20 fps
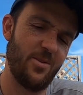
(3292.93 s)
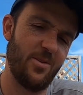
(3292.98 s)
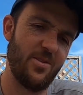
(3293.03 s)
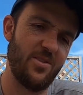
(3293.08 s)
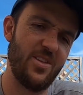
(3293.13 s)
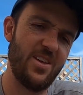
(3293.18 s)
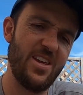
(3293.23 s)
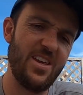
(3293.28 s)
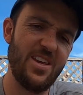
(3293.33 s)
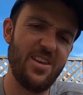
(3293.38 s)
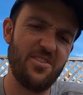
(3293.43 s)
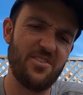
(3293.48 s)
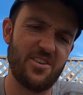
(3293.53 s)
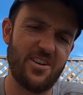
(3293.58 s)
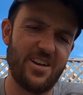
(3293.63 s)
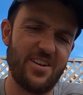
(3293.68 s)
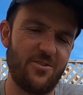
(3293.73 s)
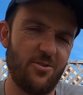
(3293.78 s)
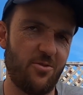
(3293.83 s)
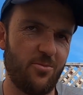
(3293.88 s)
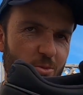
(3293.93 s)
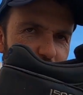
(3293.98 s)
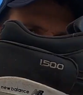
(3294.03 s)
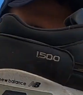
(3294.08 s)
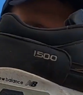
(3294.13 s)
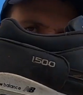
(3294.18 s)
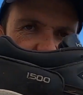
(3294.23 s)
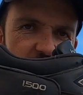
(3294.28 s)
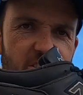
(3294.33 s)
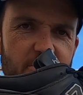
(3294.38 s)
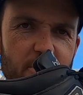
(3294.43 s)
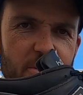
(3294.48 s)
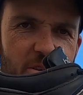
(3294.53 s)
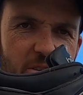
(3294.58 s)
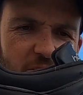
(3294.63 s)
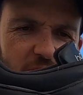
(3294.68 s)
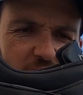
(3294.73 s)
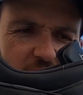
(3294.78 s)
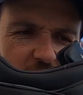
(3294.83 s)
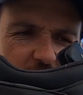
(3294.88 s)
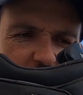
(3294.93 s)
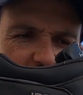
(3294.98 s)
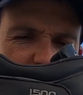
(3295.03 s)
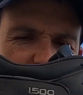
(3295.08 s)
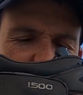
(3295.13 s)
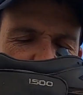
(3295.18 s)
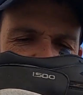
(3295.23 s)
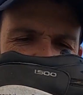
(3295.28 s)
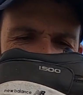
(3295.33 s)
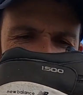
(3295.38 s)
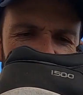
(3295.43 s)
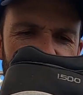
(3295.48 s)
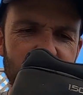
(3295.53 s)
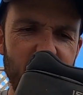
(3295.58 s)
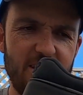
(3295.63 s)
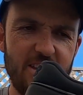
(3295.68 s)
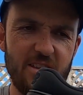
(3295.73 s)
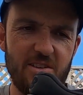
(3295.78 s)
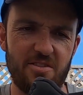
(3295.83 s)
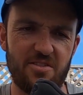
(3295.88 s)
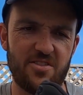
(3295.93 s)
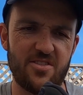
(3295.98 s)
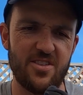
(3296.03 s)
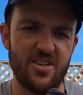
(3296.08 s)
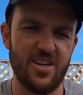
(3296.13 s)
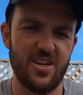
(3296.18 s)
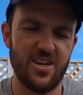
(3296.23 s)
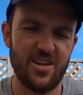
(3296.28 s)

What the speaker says: these, I'm going to have to do some more research, because some of these